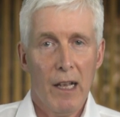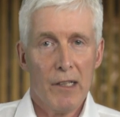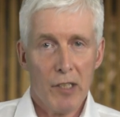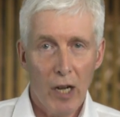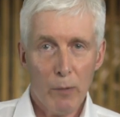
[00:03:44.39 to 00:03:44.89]

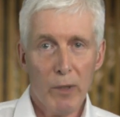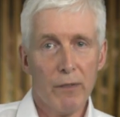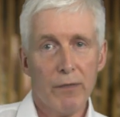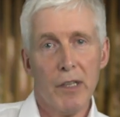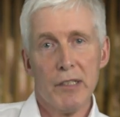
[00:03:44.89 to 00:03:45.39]
Starting with
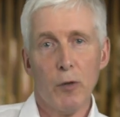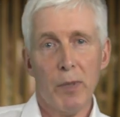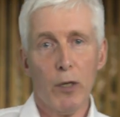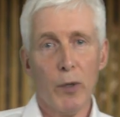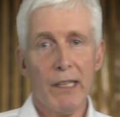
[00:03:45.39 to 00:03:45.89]
the first
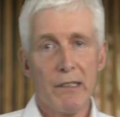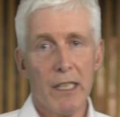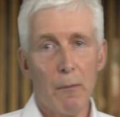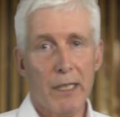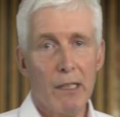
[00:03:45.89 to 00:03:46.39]
topic on
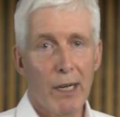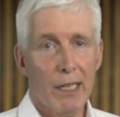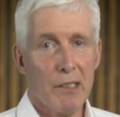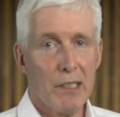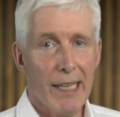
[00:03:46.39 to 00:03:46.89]
intercompany
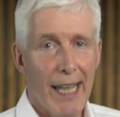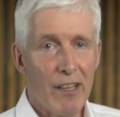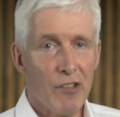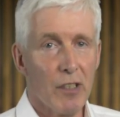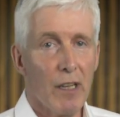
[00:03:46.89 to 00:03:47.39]

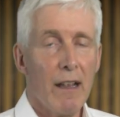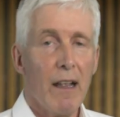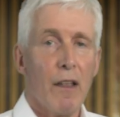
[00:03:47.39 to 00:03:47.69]
reconciliation,